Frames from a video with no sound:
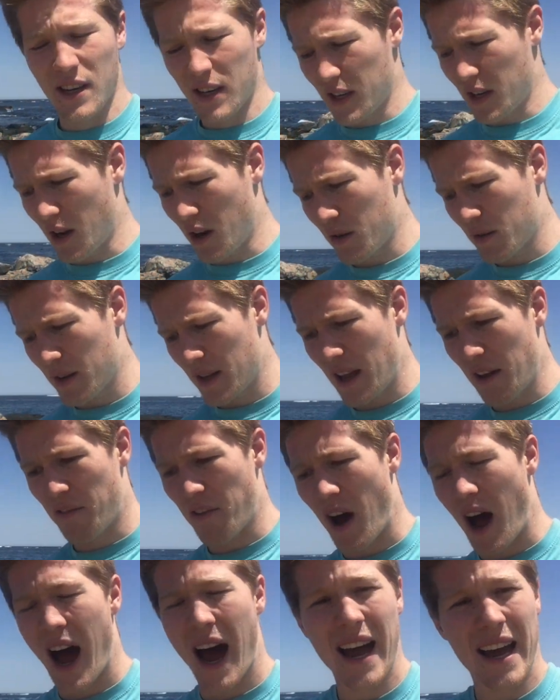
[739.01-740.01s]
You know,
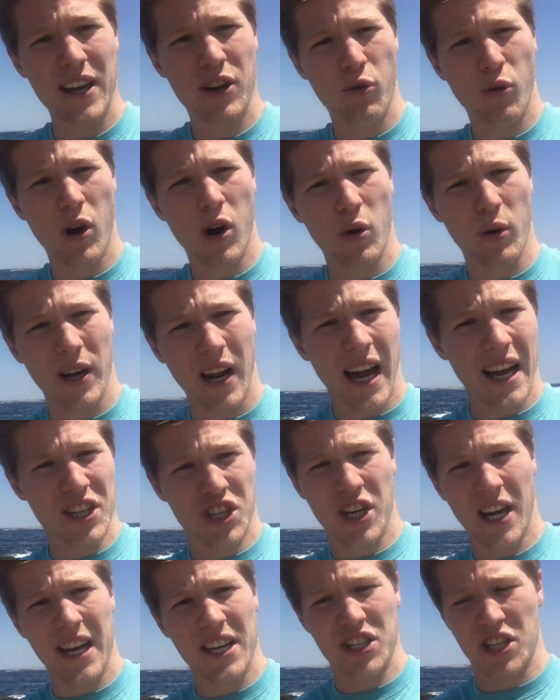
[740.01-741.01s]
if I grow and I
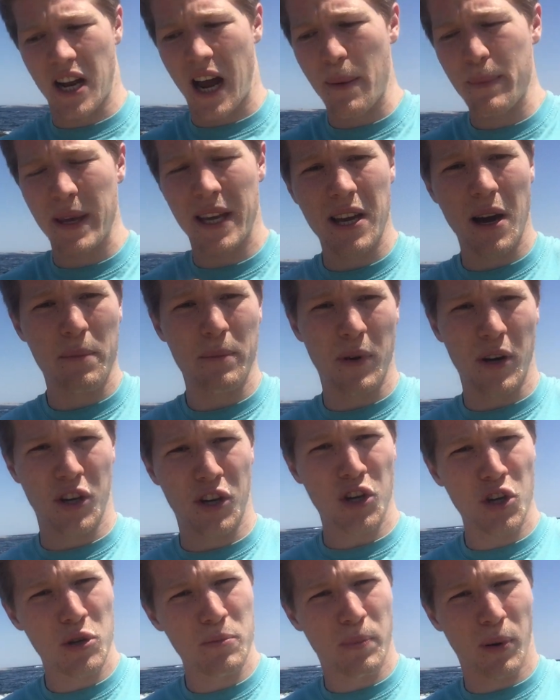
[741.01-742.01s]
change and I become a
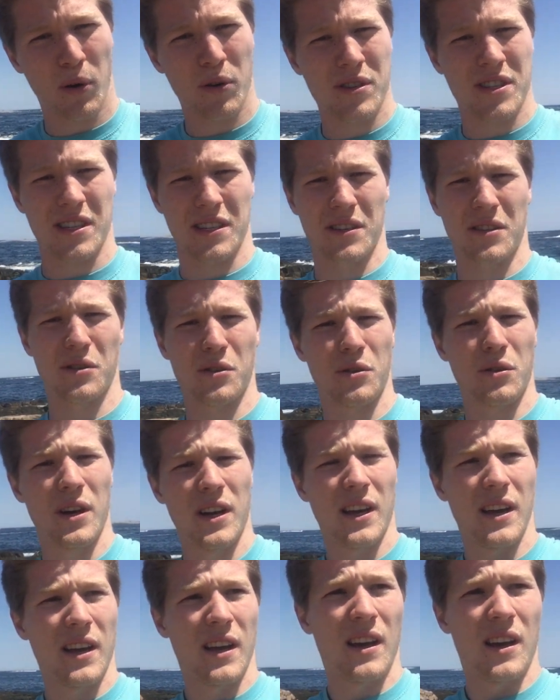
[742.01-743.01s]
good person who
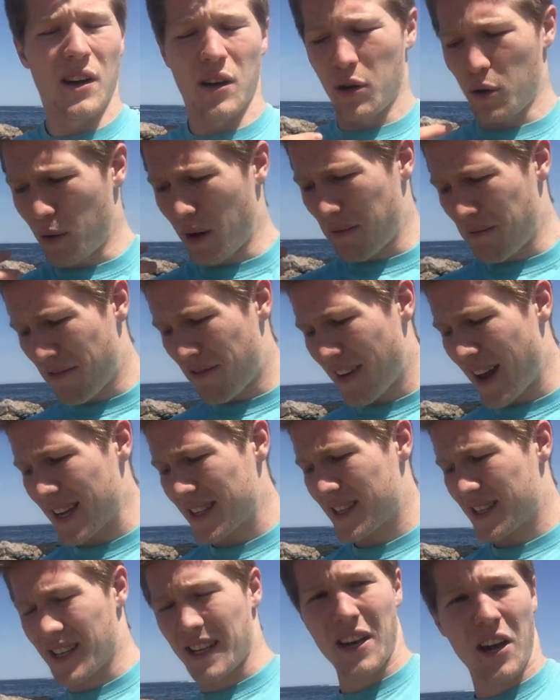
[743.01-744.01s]

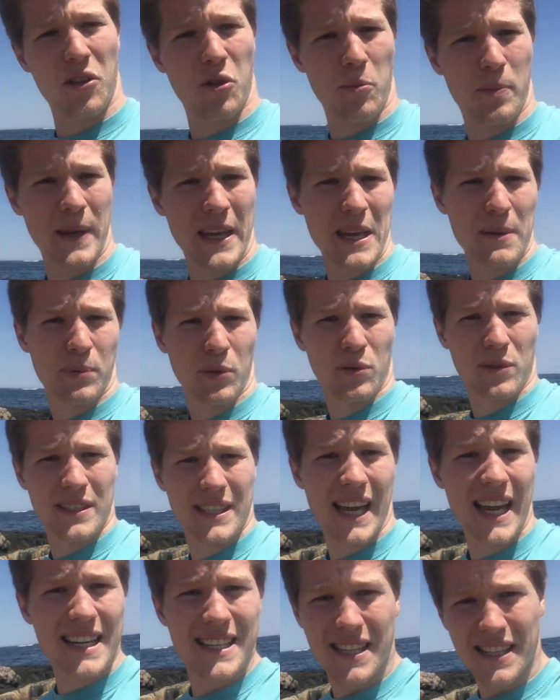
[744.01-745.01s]
invests in other people and
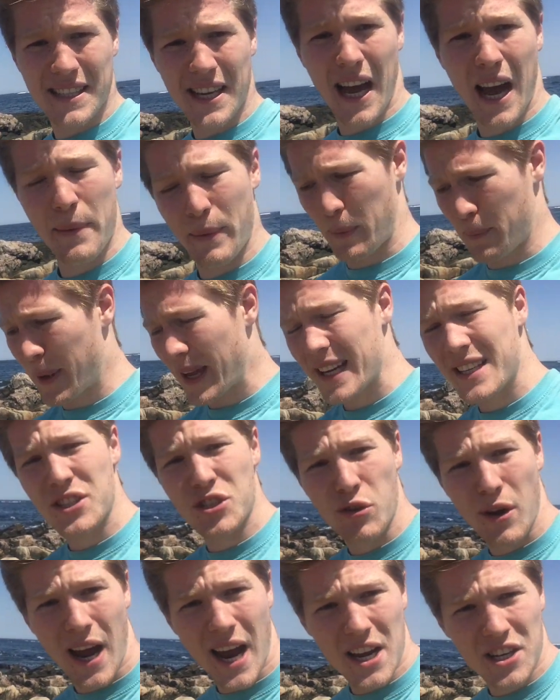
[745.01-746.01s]
takes the time and picks
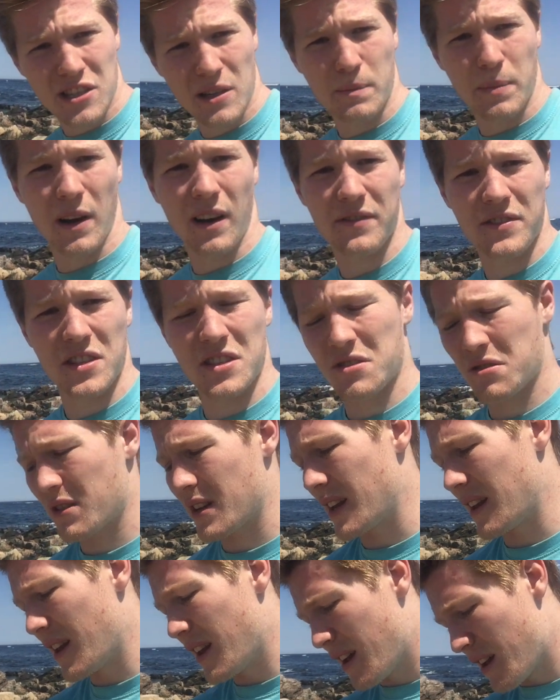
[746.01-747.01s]
trash up off the
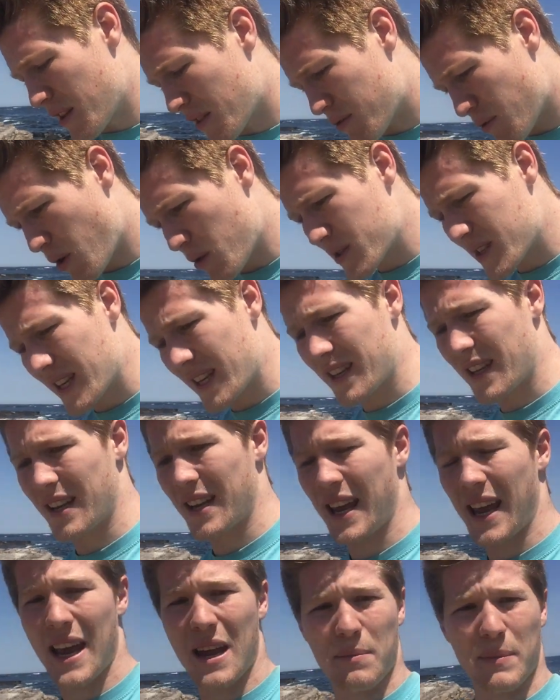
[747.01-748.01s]
street, throws it in a
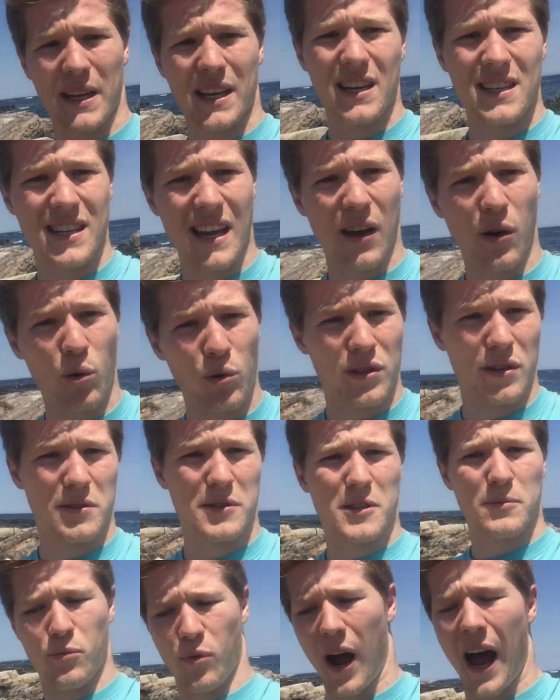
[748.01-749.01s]
can, because I hold a
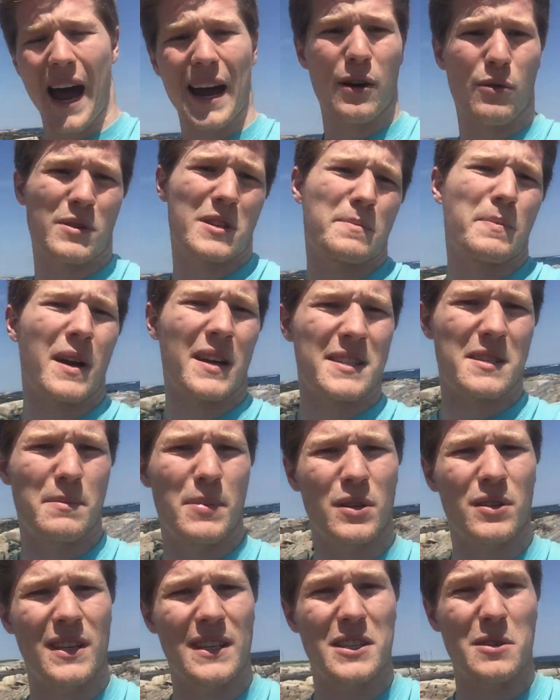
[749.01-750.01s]
higher
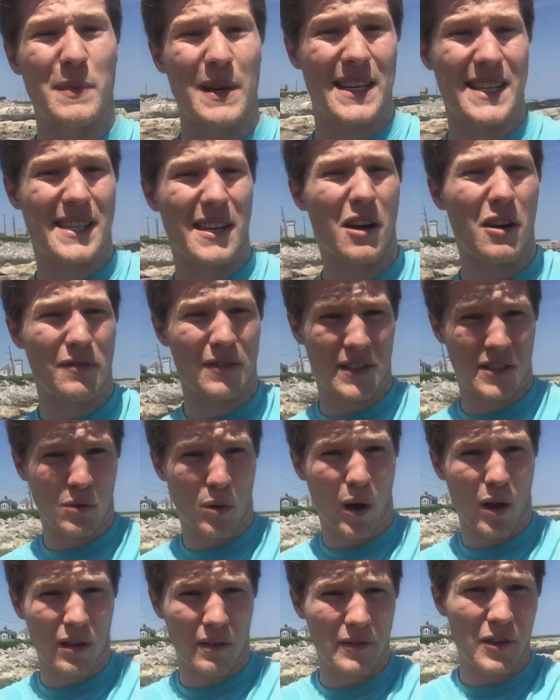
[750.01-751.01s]
responsibility to myself and to
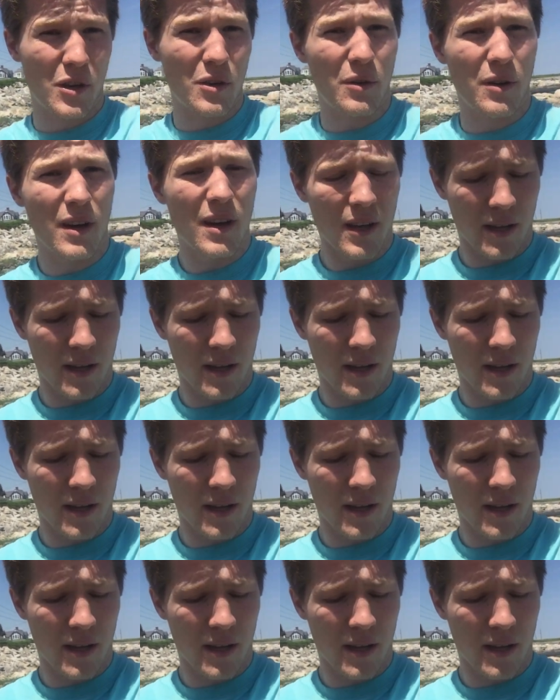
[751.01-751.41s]
all of you.